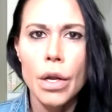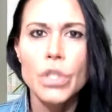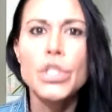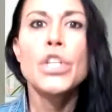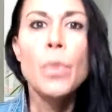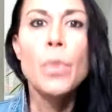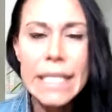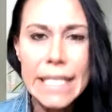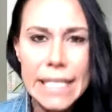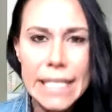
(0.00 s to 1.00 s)
do you want to
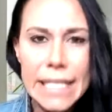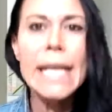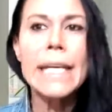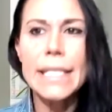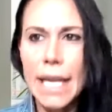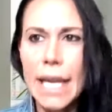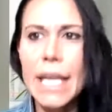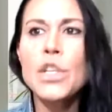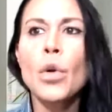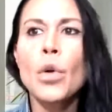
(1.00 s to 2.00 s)
stand
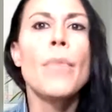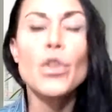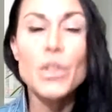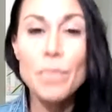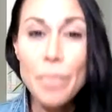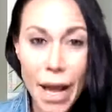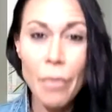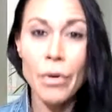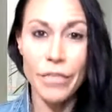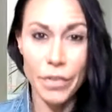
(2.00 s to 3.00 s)
in your most
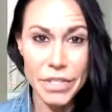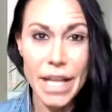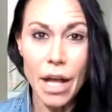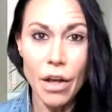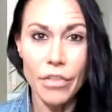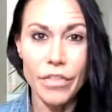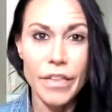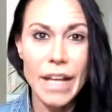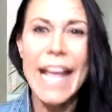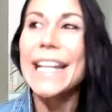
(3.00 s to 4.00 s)
powerful self
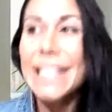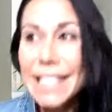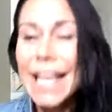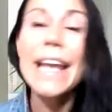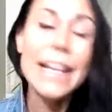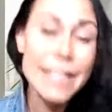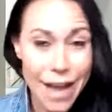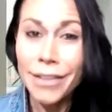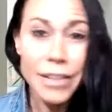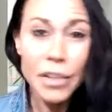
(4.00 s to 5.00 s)
and say
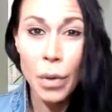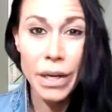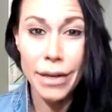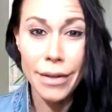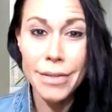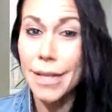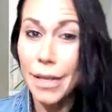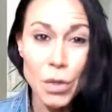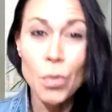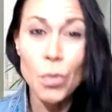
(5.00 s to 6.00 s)
exactly what it is
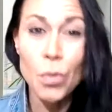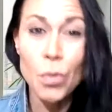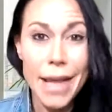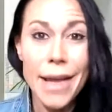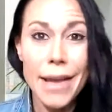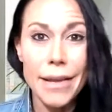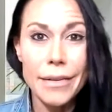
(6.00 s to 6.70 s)
that you want to say?